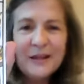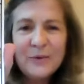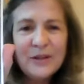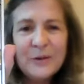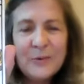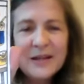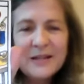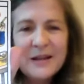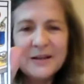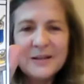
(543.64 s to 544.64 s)
with new
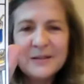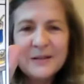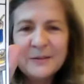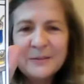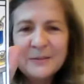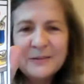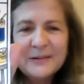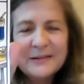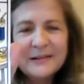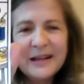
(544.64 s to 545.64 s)
ideas,
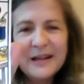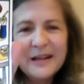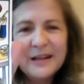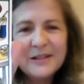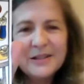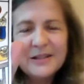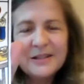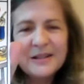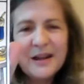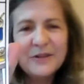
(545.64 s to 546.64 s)
and it just
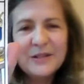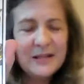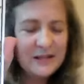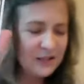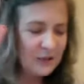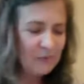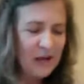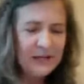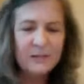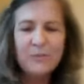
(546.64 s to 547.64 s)
never ceases to
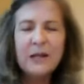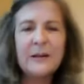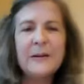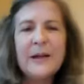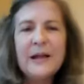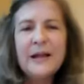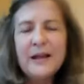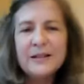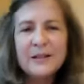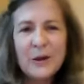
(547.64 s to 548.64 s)
amaze me.
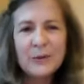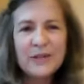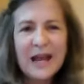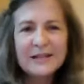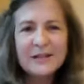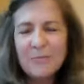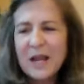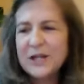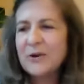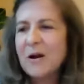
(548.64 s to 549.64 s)
So that's the
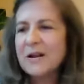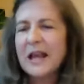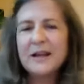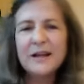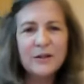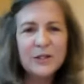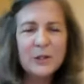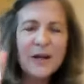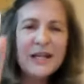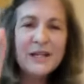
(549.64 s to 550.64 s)
major arcana, and there's
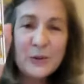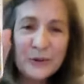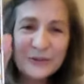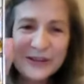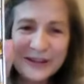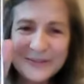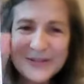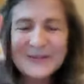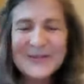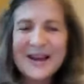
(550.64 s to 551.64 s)
22 of them.
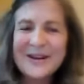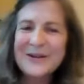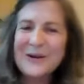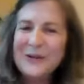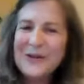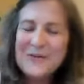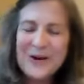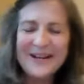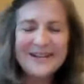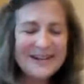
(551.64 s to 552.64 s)
So that is only
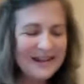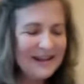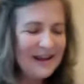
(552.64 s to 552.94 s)
one.